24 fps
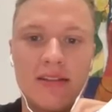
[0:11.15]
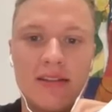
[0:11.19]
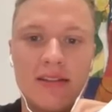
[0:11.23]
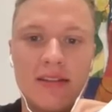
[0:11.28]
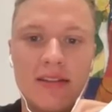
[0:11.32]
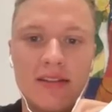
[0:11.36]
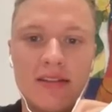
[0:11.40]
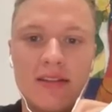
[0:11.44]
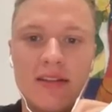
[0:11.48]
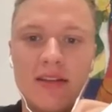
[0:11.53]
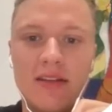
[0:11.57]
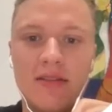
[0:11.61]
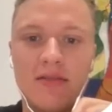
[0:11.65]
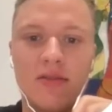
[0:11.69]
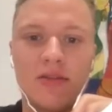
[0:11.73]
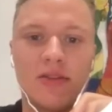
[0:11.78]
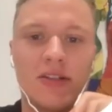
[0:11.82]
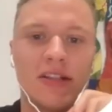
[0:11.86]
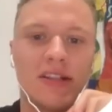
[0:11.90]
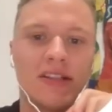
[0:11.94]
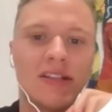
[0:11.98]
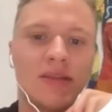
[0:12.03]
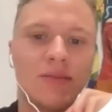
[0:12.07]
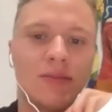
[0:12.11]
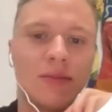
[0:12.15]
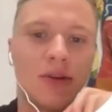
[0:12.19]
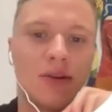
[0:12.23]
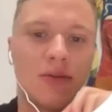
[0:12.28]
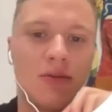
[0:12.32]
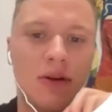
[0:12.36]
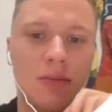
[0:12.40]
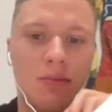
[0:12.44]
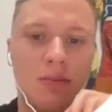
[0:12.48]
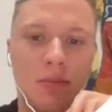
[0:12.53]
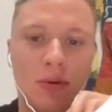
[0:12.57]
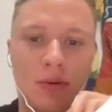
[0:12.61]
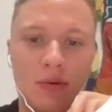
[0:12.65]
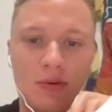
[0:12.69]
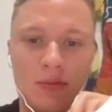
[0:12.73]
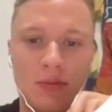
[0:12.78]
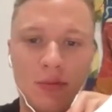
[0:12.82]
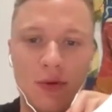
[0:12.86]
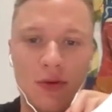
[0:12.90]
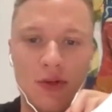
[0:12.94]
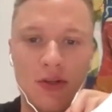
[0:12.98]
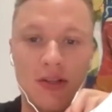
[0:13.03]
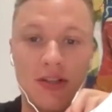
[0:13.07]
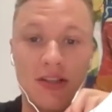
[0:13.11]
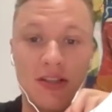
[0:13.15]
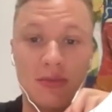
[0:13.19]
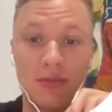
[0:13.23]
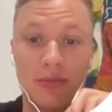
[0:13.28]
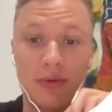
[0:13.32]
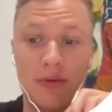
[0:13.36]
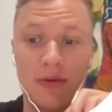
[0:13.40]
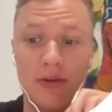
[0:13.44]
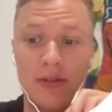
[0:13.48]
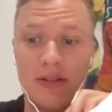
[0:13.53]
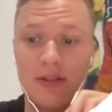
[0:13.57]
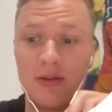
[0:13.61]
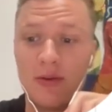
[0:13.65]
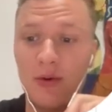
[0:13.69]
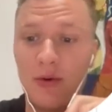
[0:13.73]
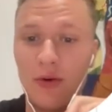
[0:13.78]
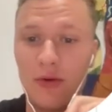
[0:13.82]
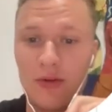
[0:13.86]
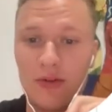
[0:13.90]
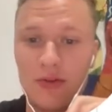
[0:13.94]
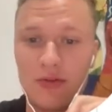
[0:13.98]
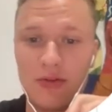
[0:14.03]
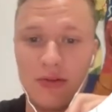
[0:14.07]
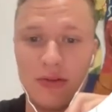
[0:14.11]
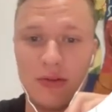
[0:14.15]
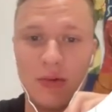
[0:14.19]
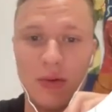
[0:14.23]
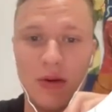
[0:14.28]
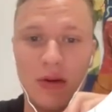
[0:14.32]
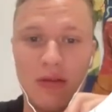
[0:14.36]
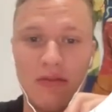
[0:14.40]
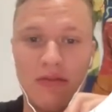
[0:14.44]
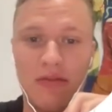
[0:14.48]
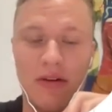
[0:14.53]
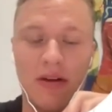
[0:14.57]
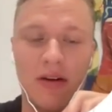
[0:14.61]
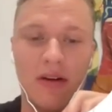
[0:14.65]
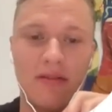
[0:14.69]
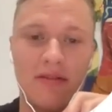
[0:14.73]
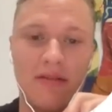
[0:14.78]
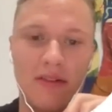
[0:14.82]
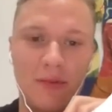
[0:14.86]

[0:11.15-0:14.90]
is give your customer a great post-purchase experience or draw 25.